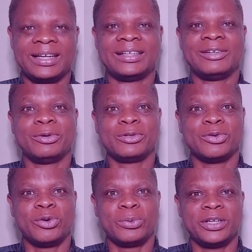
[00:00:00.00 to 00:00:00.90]
and he wants
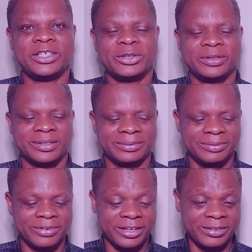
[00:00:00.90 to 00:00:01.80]
to open a church.
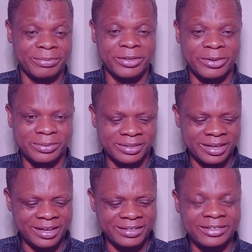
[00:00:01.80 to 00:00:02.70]
Well, big ups
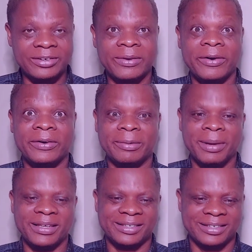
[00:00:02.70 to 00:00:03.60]
and all the
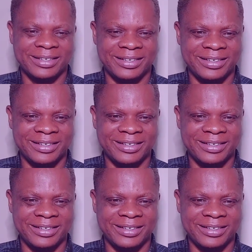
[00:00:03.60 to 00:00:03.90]
best.